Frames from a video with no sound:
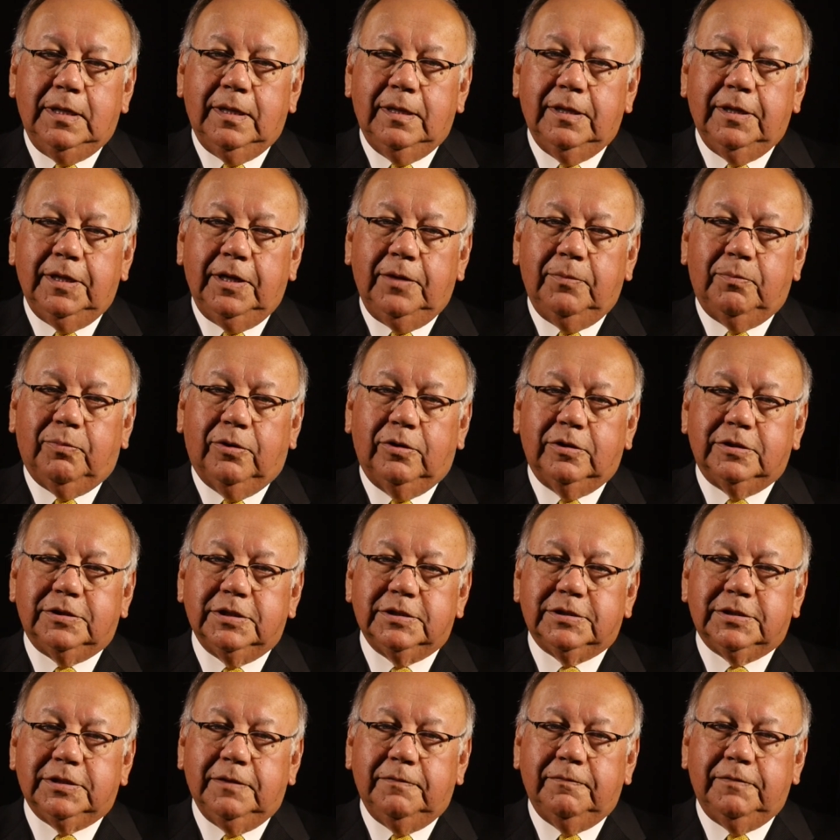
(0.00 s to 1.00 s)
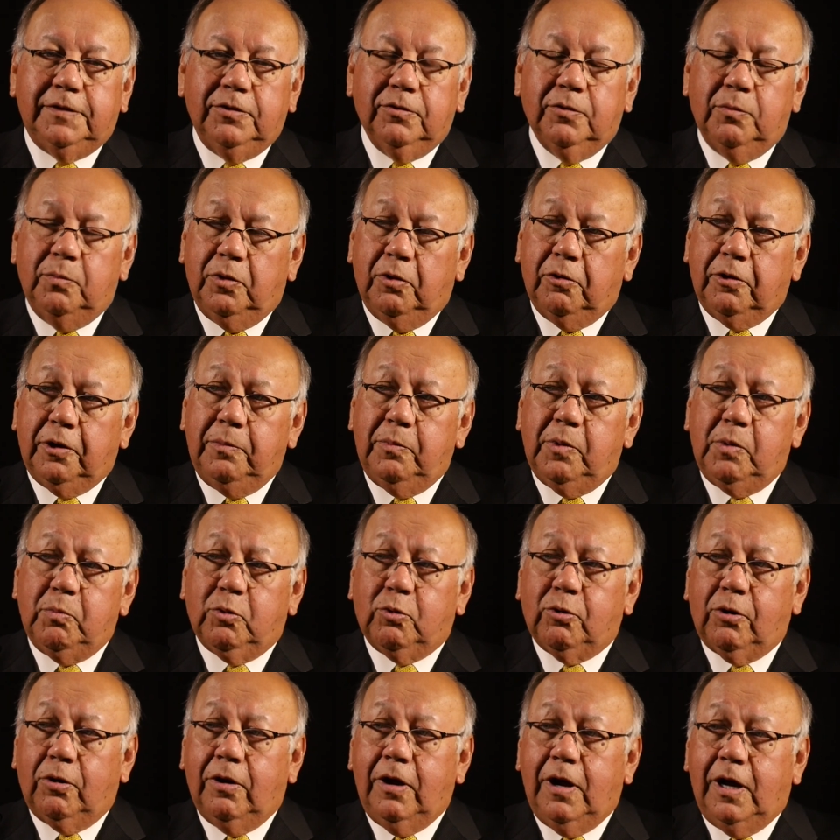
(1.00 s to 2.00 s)
purchase of the Okmulgee
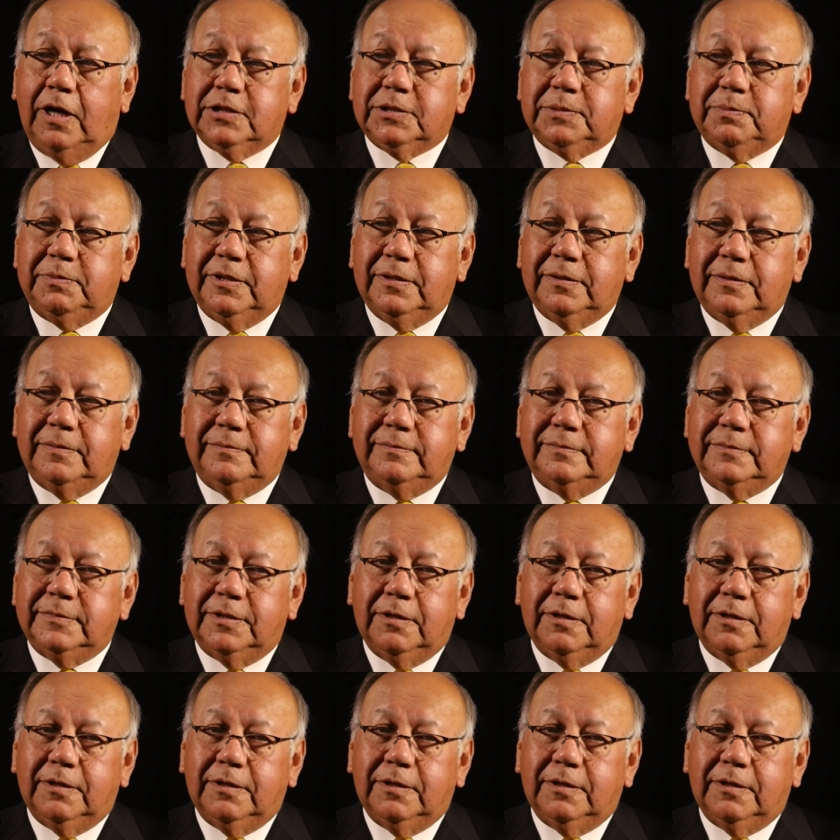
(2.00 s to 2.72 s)
Memorial Hospital.